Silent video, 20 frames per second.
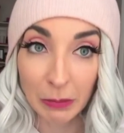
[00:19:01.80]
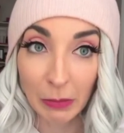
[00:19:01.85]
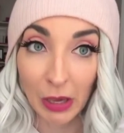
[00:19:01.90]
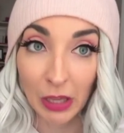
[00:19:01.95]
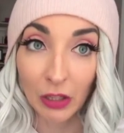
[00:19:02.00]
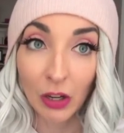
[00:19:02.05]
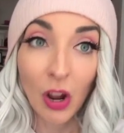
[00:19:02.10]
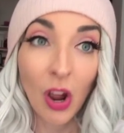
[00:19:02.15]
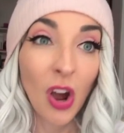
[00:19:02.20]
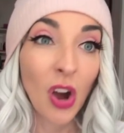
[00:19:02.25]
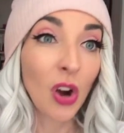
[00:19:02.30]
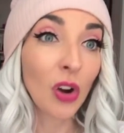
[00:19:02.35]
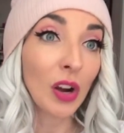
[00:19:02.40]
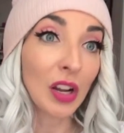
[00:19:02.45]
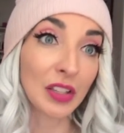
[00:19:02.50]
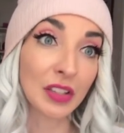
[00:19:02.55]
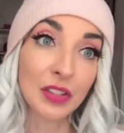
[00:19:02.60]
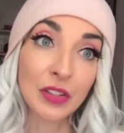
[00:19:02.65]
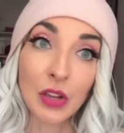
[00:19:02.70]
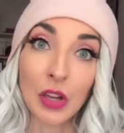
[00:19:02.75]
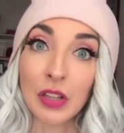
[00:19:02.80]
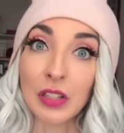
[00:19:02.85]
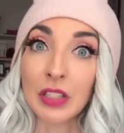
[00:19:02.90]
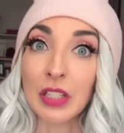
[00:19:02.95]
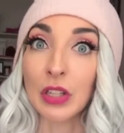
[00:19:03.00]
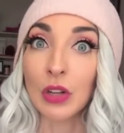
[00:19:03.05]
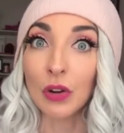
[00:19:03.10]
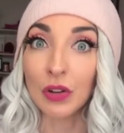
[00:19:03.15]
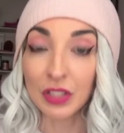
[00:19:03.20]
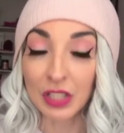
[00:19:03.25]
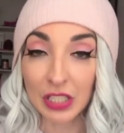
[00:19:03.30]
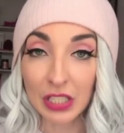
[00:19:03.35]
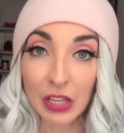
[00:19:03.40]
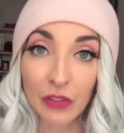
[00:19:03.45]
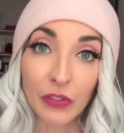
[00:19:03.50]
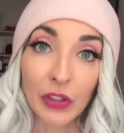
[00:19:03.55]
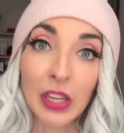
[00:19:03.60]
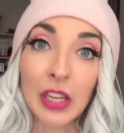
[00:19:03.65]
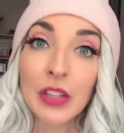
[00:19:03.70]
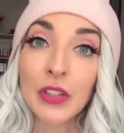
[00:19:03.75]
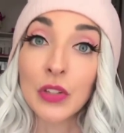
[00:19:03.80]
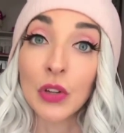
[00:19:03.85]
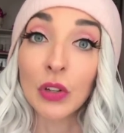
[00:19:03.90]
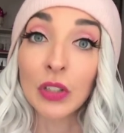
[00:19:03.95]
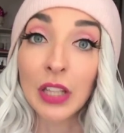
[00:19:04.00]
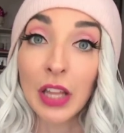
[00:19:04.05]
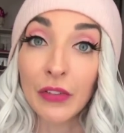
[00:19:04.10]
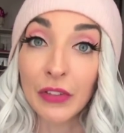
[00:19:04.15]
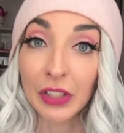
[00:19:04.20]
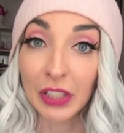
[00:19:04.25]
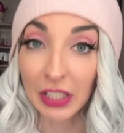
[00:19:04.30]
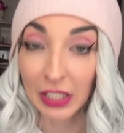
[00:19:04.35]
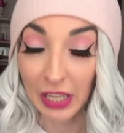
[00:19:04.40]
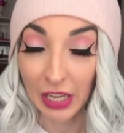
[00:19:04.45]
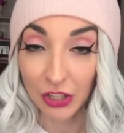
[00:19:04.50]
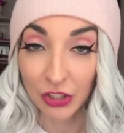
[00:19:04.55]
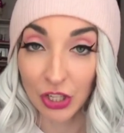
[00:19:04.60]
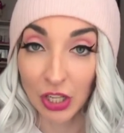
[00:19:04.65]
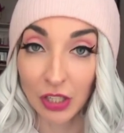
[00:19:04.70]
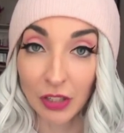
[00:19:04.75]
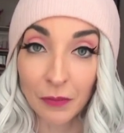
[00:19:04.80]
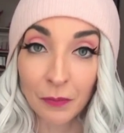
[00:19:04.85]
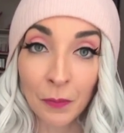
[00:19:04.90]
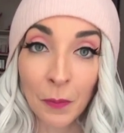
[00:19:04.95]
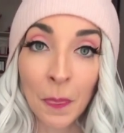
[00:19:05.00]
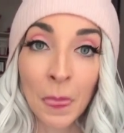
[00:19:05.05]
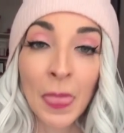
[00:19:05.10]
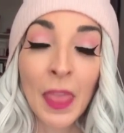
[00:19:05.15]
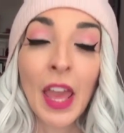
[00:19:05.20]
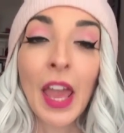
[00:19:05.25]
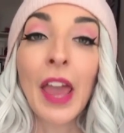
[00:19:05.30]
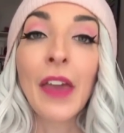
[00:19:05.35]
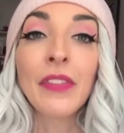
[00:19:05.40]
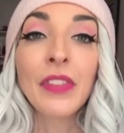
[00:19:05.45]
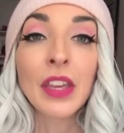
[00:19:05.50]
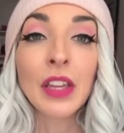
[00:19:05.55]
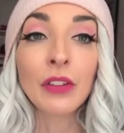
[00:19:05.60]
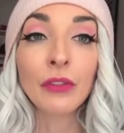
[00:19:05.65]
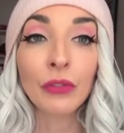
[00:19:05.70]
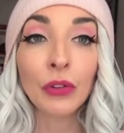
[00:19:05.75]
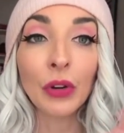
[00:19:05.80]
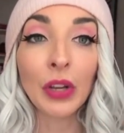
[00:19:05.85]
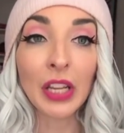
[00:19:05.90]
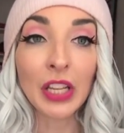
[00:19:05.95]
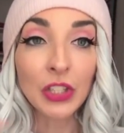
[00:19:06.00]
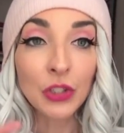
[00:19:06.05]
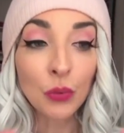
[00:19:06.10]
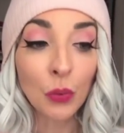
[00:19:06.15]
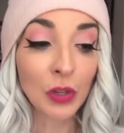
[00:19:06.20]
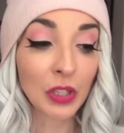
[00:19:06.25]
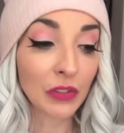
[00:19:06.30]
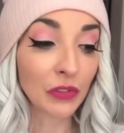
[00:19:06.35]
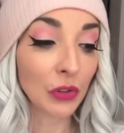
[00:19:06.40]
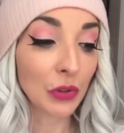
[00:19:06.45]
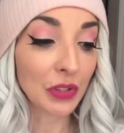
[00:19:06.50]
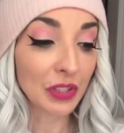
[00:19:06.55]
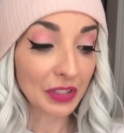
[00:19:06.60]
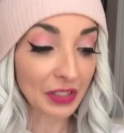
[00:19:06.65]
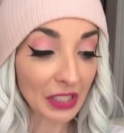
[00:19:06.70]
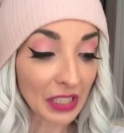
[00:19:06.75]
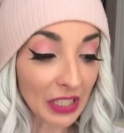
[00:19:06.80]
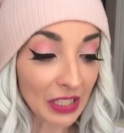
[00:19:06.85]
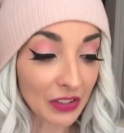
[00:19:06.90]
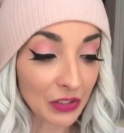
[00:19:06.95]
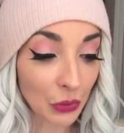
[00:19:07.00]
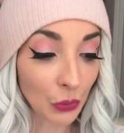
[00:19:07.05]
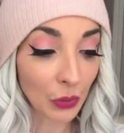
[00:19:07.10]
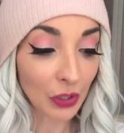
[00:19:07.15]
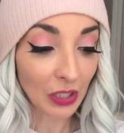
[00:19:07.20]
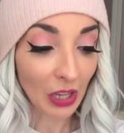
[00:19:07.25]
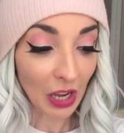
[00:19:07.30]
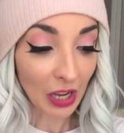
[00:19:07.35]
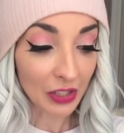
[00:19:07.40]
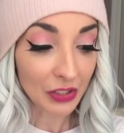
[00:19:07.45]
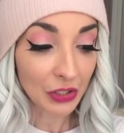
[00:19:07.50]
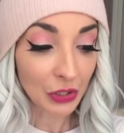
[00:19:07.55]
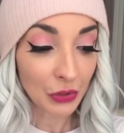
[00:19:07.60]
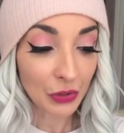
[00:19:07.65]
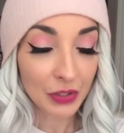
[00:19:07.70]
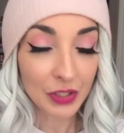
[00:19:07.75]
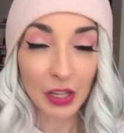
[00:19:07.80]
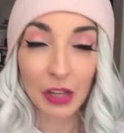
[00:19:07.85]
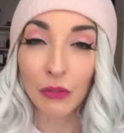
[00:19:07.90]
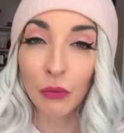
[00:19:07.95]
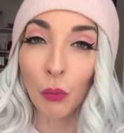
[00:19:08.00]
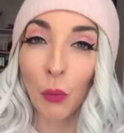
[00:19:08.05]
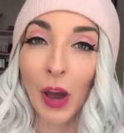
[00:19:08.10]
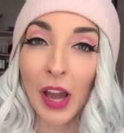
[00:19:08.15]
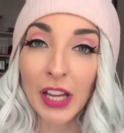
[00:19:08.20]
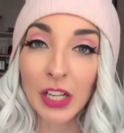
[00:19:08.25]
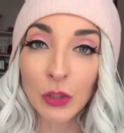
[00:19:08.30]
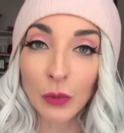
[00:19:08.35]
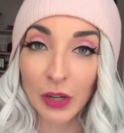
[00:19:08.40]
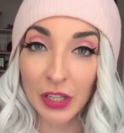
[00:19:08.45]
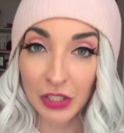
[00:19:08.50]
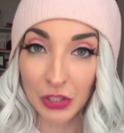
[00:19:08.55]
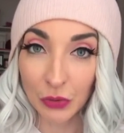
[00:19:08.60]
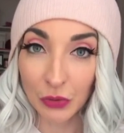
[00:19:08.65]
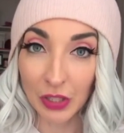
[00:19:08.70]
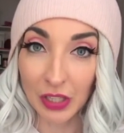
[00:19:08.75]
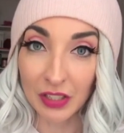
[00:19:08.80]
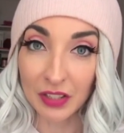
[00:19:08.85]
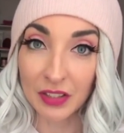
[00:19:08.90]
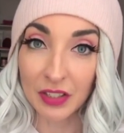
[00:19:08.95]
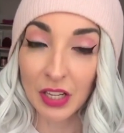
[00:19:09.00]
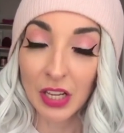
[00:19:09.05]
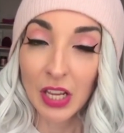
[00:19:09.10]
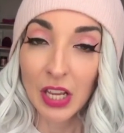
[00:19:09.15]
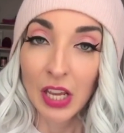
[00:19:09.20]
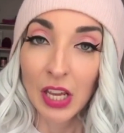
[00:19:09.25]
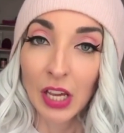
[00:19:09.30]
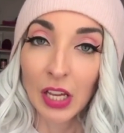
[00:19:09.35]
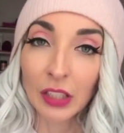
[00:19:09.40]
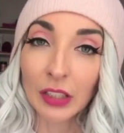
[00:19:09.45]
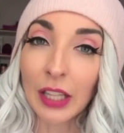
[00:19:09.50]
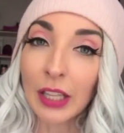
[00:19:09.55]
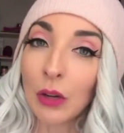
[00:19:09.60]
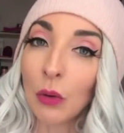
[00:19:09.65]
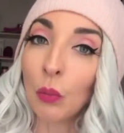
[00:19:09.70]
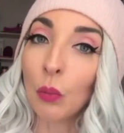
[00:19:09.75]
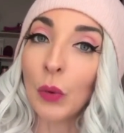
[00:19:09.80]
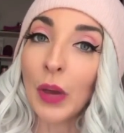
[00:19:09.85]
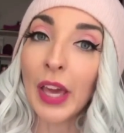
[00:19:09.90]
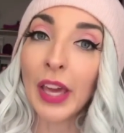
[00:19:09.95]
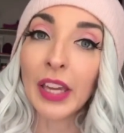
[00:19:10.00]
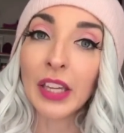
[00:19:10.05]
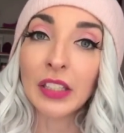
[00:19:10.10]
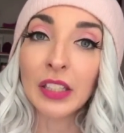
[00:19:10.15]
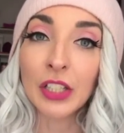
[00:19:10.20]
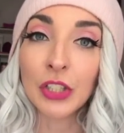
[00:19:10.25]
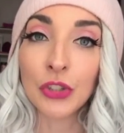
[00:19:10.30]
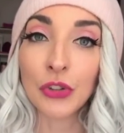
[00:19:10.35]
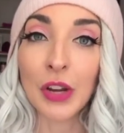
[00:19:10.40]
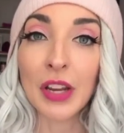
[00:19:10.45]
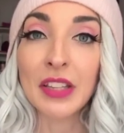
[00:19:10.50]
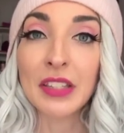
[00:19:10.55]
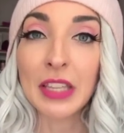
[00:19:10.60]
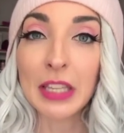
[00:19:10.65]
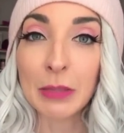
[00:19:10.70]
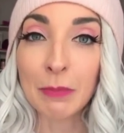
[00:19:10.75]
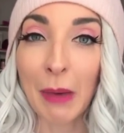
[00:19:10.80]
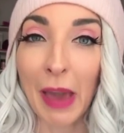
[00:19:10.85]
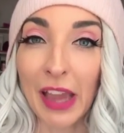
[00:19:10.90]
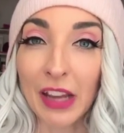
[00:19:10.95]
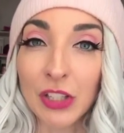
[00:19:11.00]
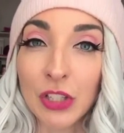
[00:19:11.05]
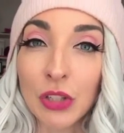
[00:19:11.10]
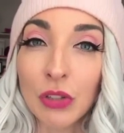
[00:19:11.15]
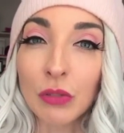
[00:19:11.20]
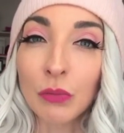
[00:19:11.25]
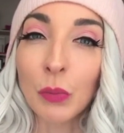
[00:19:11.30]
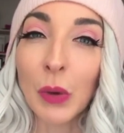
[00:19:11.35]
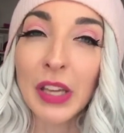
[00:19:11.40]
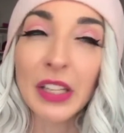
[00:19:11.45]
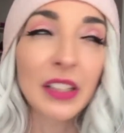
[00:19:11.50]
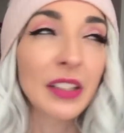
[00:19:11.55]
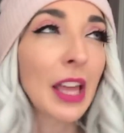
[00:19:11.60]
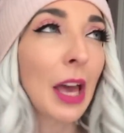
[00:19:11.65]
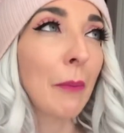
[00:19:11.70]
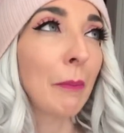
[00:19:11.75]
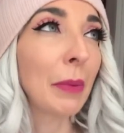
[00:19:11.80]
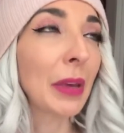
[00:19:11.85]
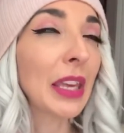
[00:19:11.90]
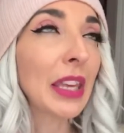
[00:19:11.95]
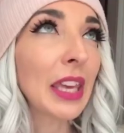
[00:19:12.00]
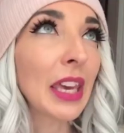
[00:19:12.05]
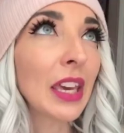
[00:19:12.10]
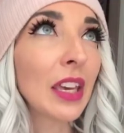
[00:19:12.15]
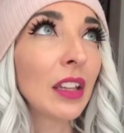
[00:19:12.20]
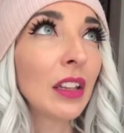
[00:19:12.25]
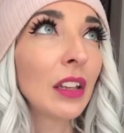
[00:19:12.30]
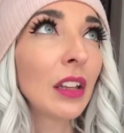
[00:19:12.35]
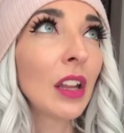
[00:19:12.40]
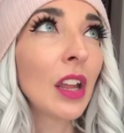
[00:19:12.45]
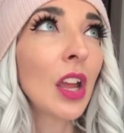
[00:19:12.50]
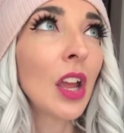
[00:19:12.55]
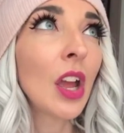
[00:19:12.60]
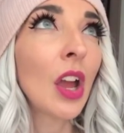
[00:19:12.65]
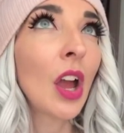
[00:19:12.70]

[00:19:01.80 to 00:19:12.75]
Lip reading: met, or uncertainty, or significance, or love and connection. And then for each one of those needs, you can ask yourself, why do I do this? Where can I trace this back to? Where did that begin?